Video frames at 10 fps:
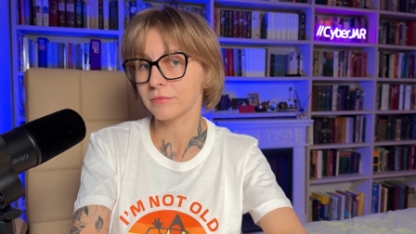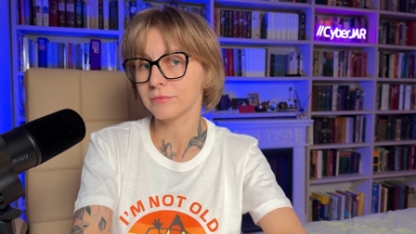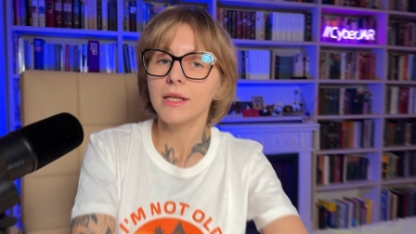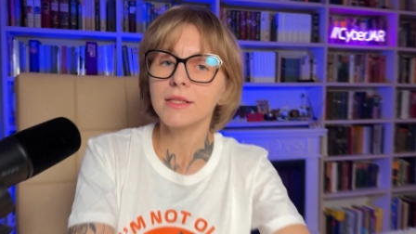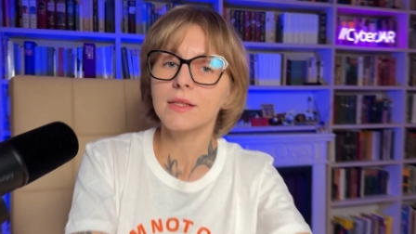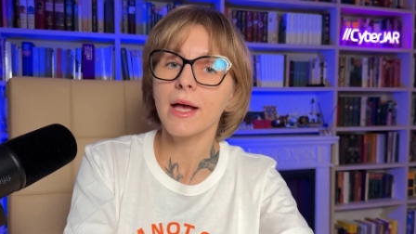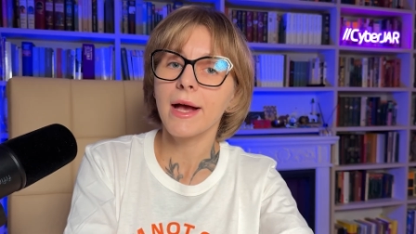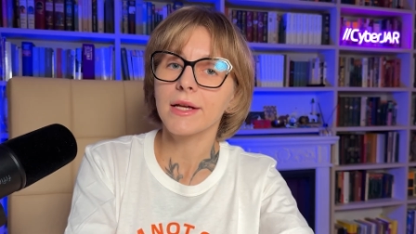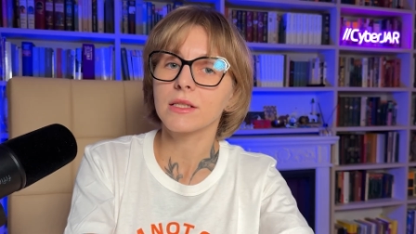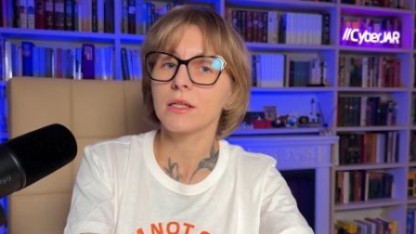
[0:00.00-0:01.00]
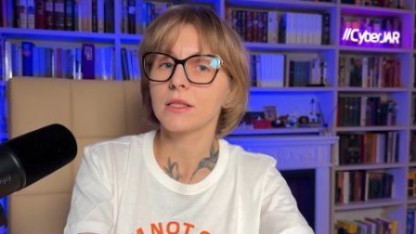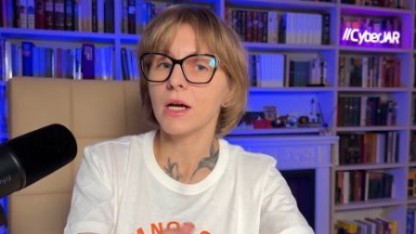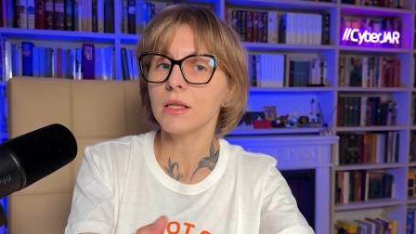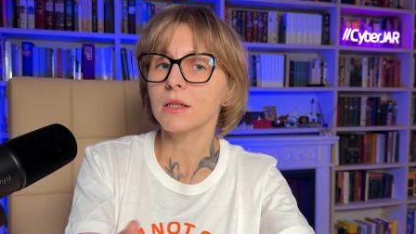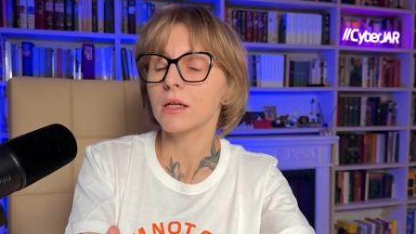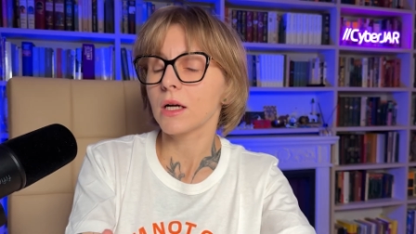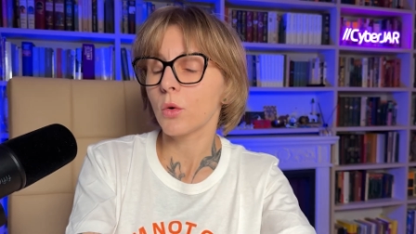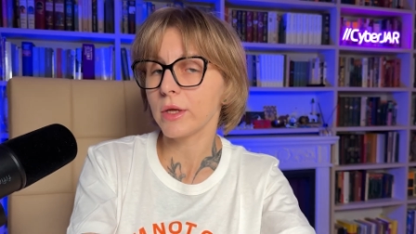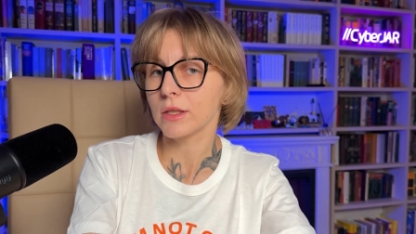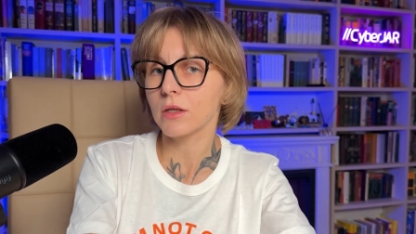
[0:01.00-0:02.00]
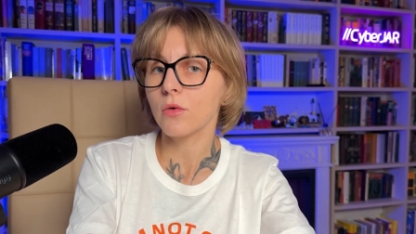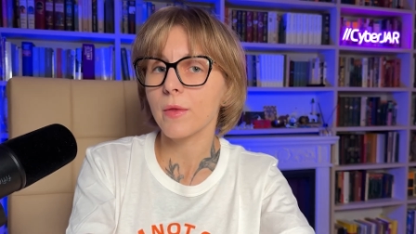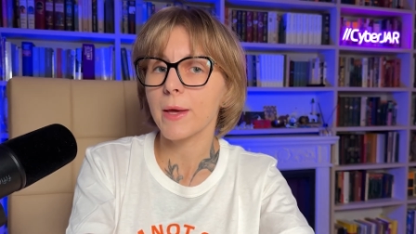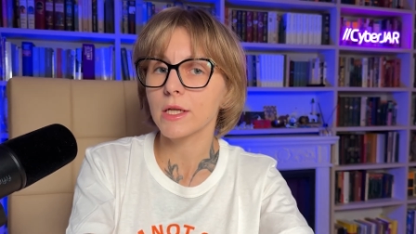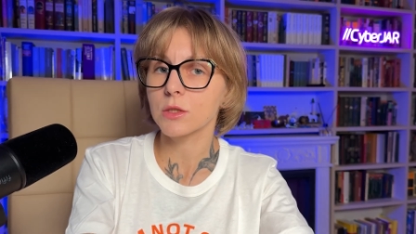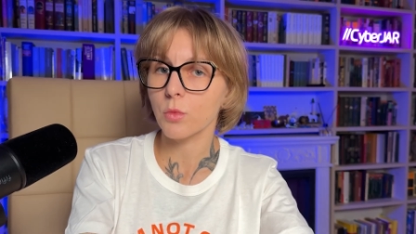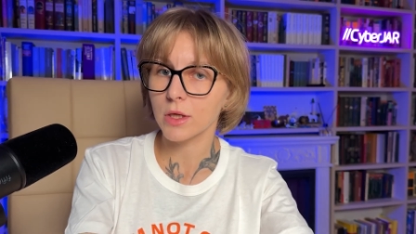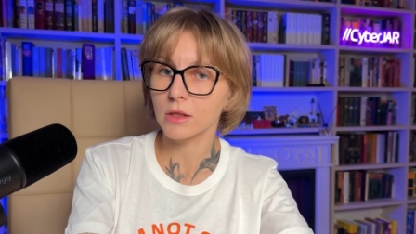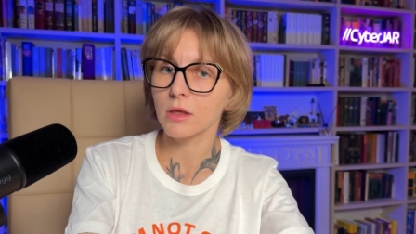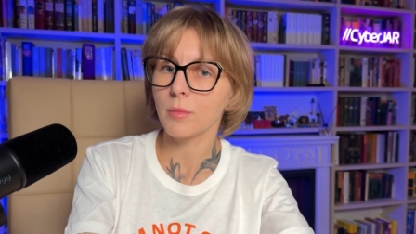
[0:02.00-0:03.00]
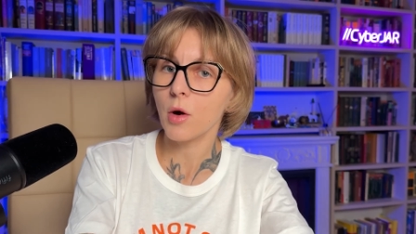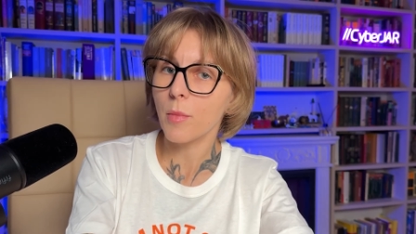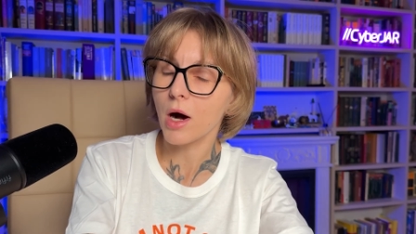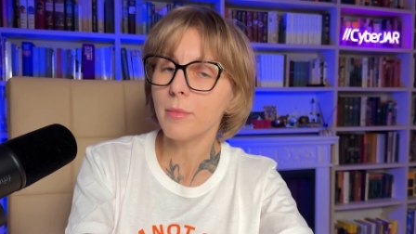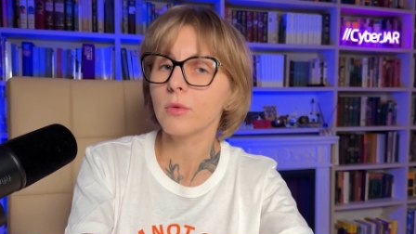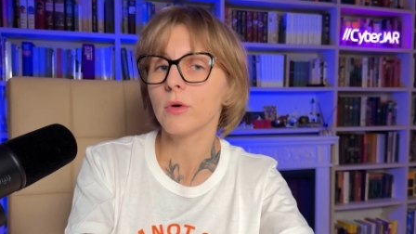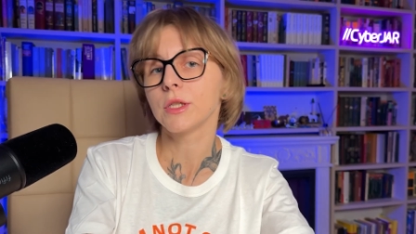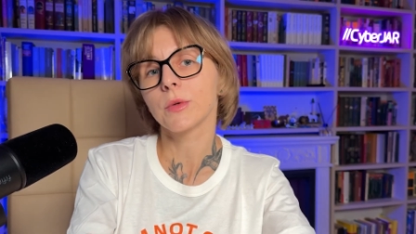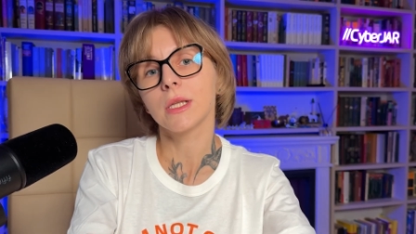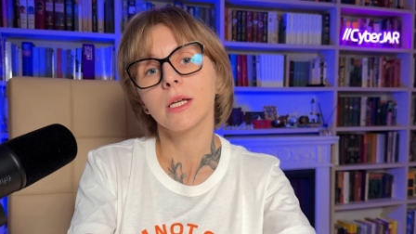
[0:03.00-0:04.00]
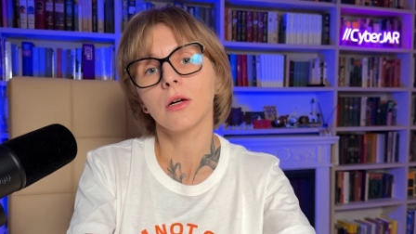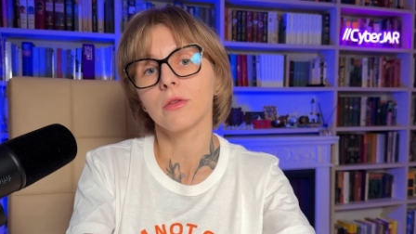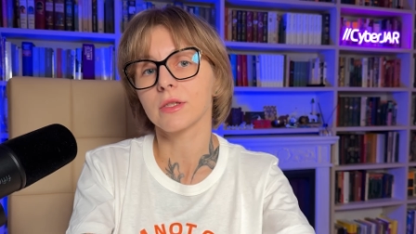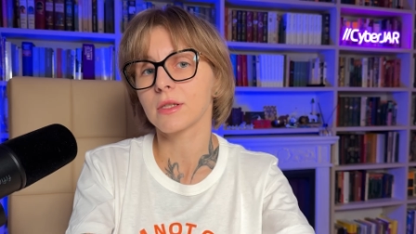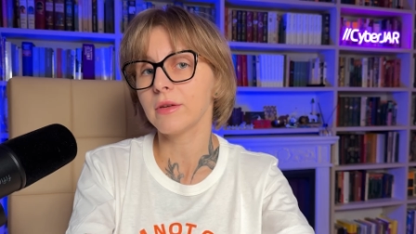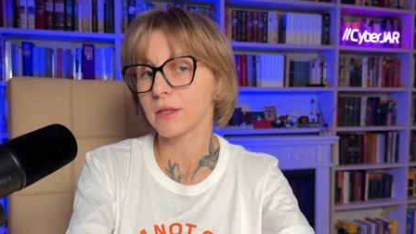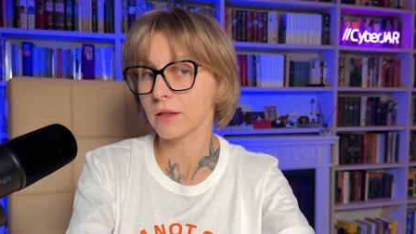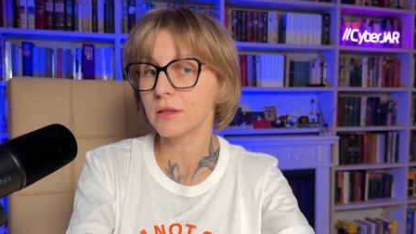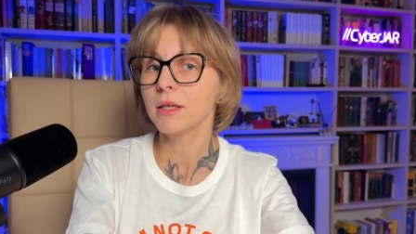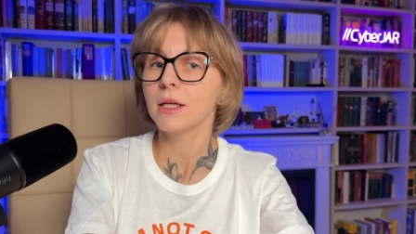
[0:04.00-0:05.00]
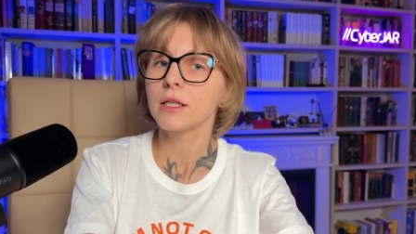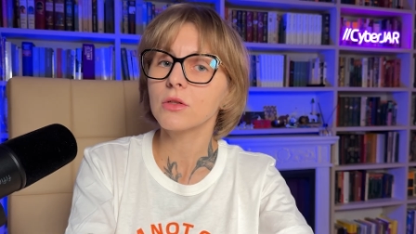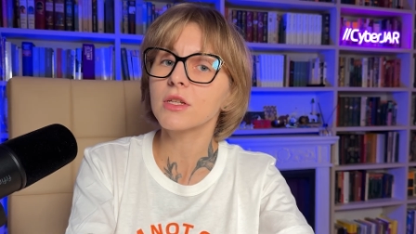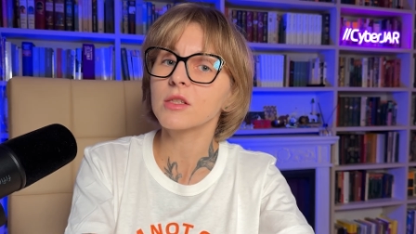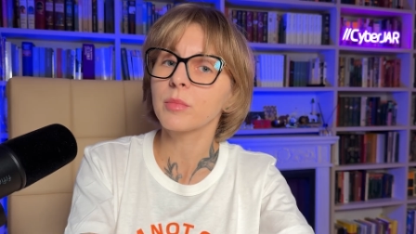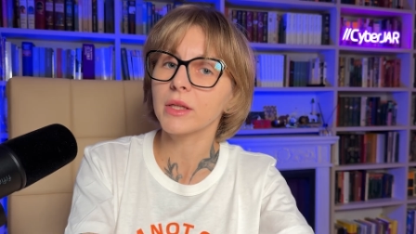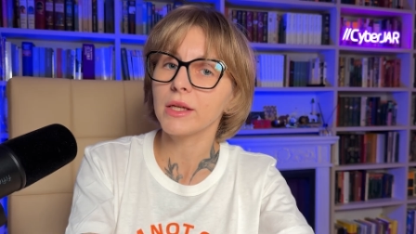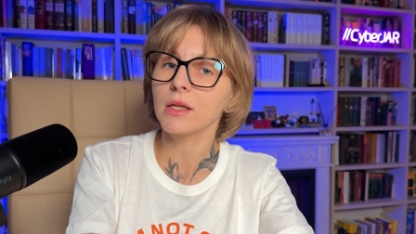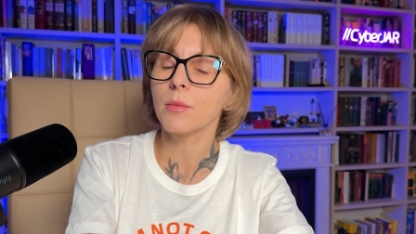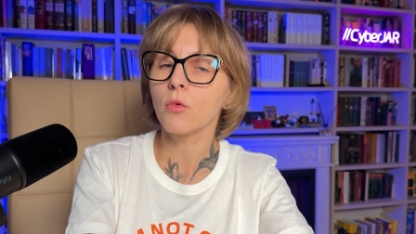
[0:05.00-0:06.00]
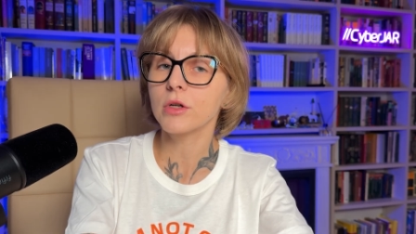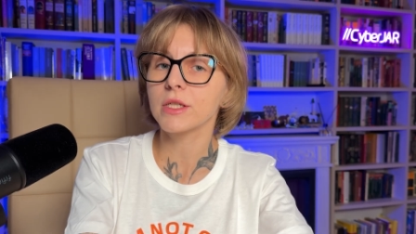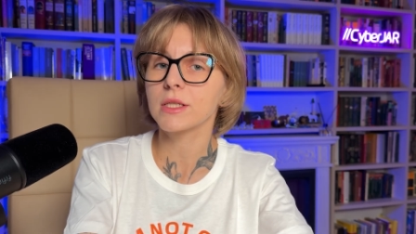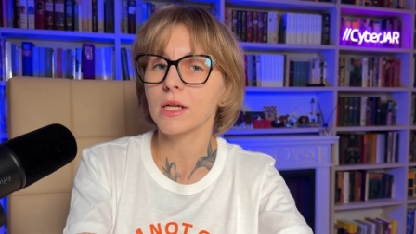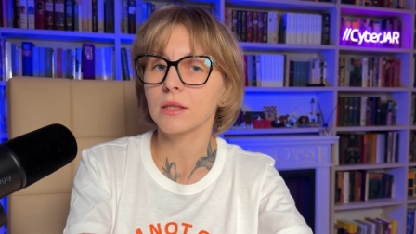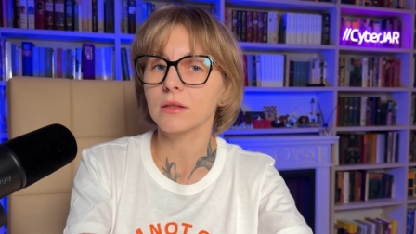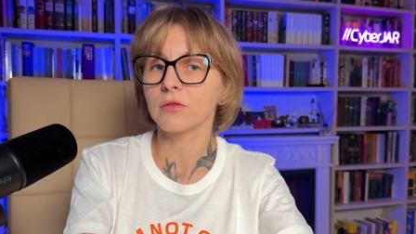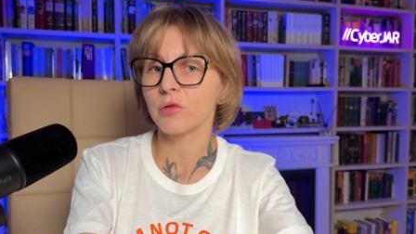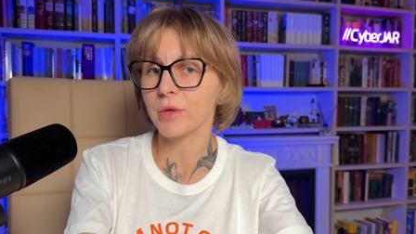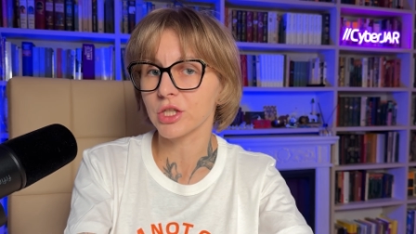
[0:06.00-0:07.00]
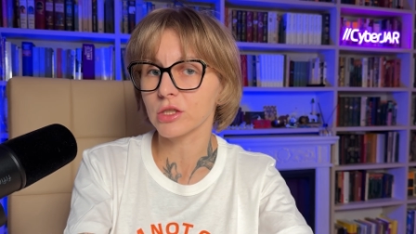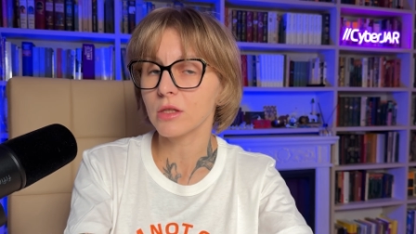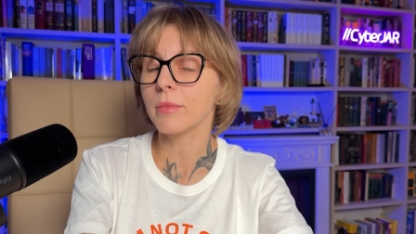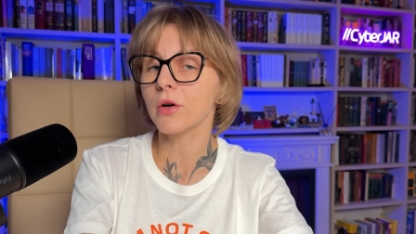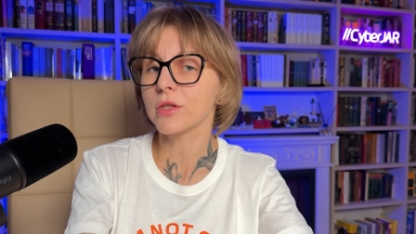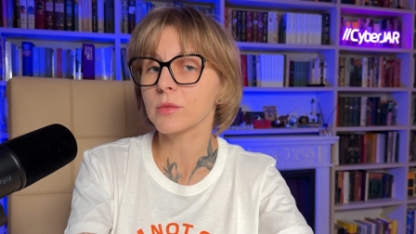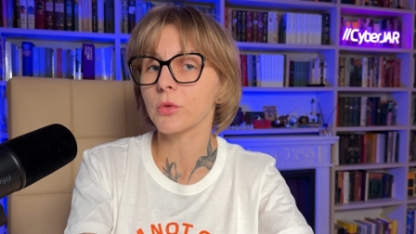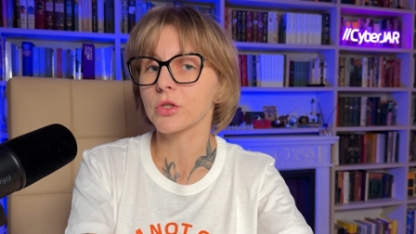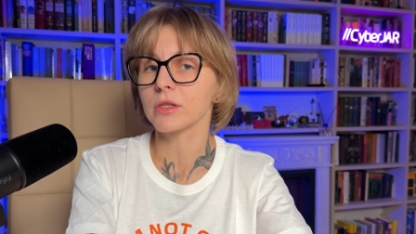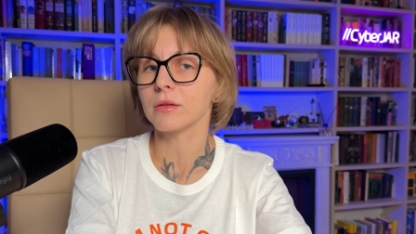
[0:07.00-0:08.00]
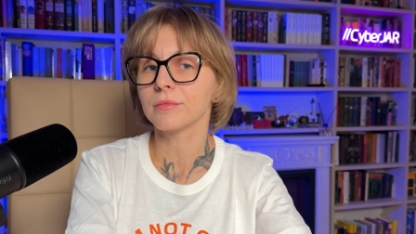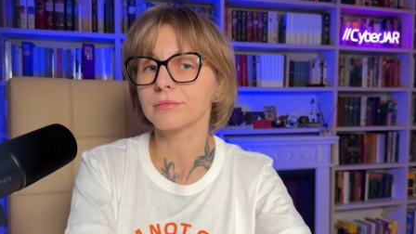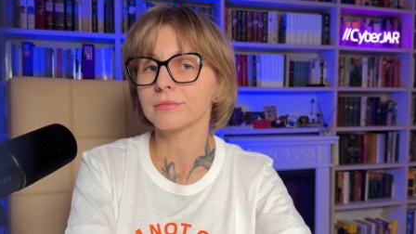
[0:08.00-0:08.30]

Let's add a dialog window that will pop up when you click on the civilian to display more detailed information about this person.